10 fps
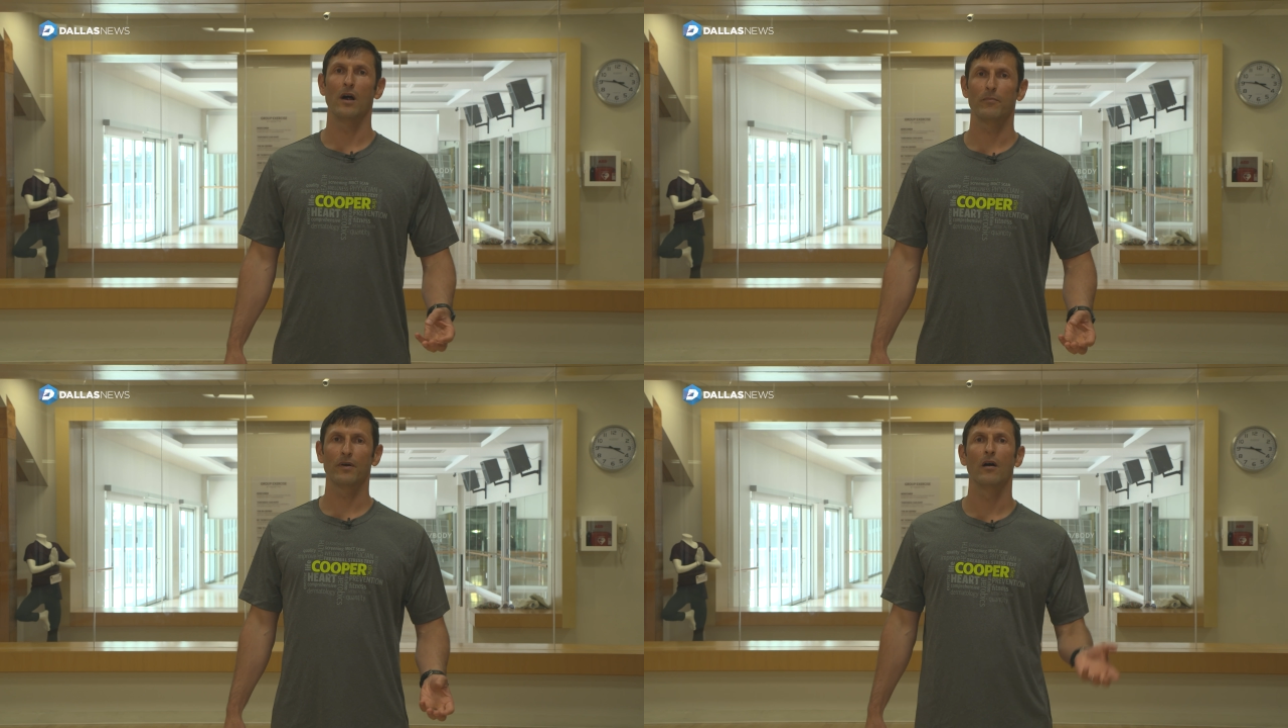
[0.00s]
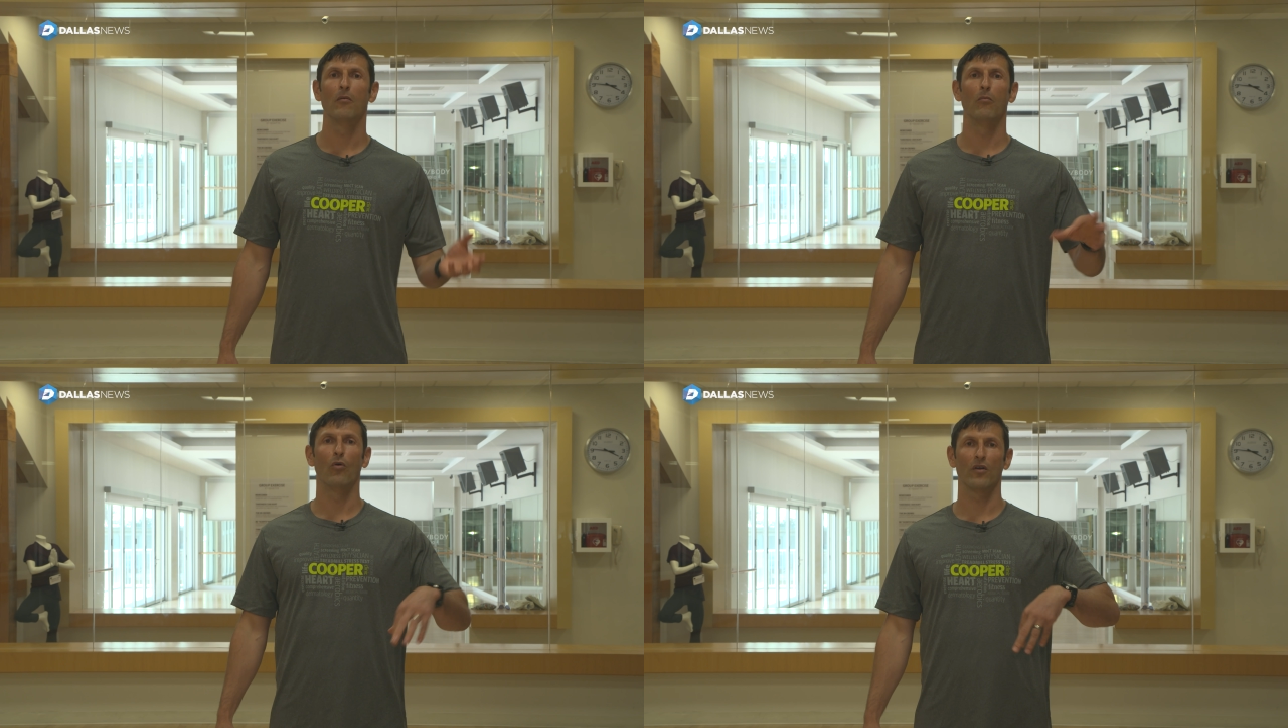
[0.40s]
up
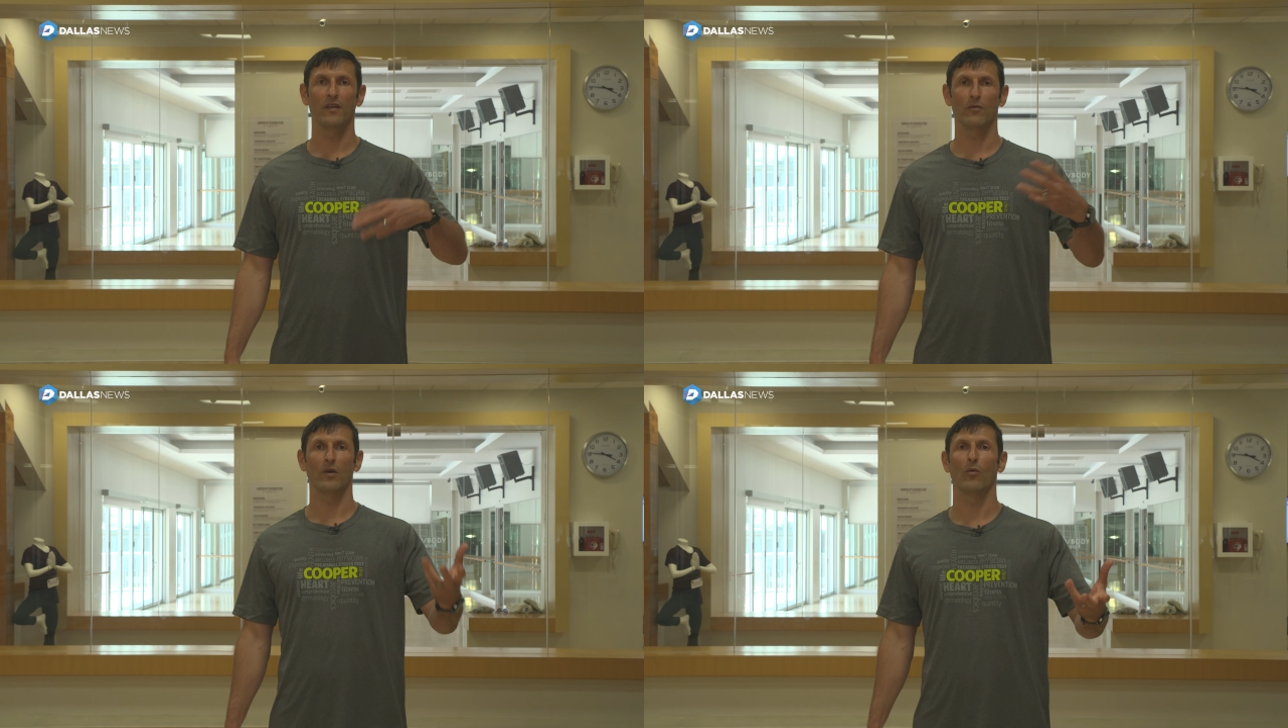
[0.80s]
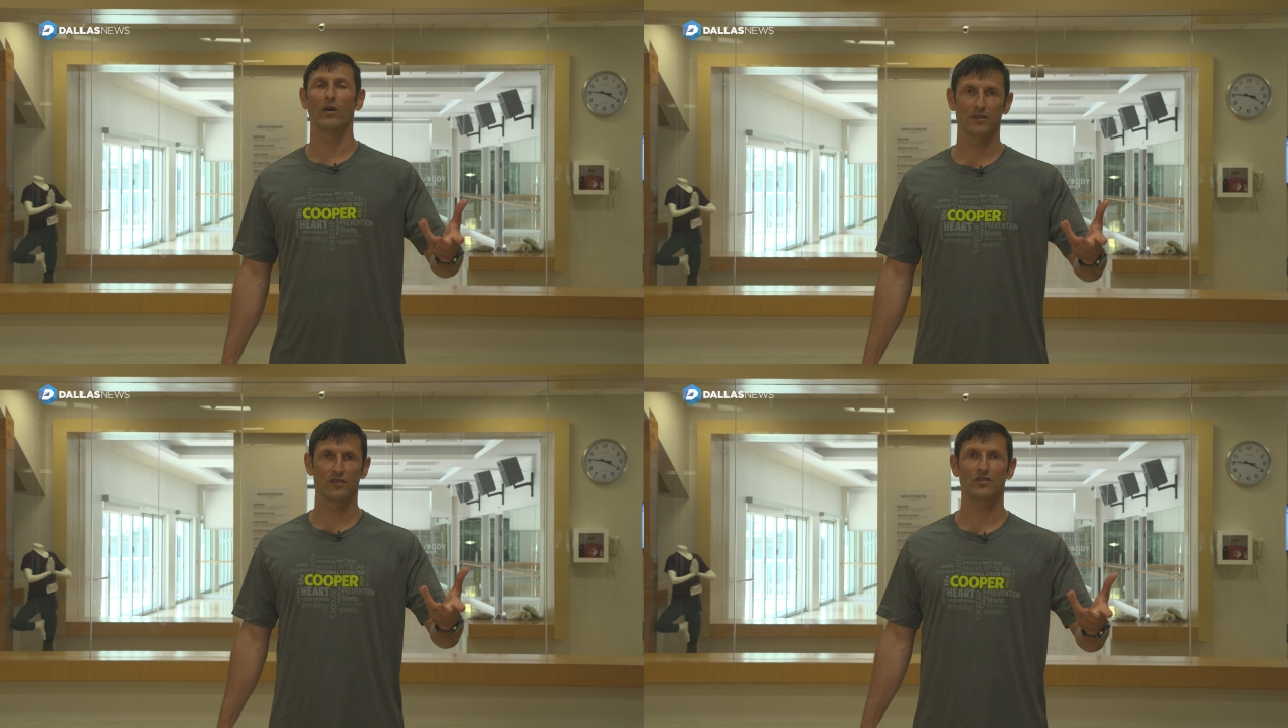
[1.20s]
more than we
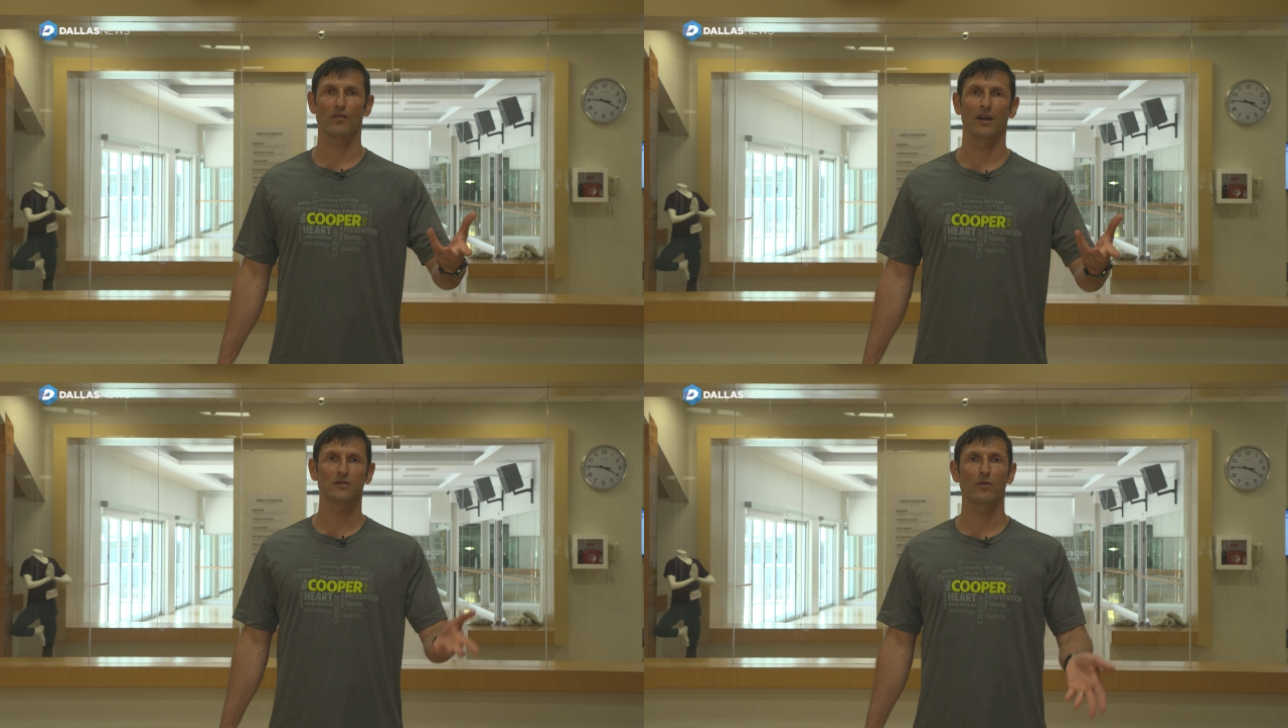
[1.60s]
want to stretch.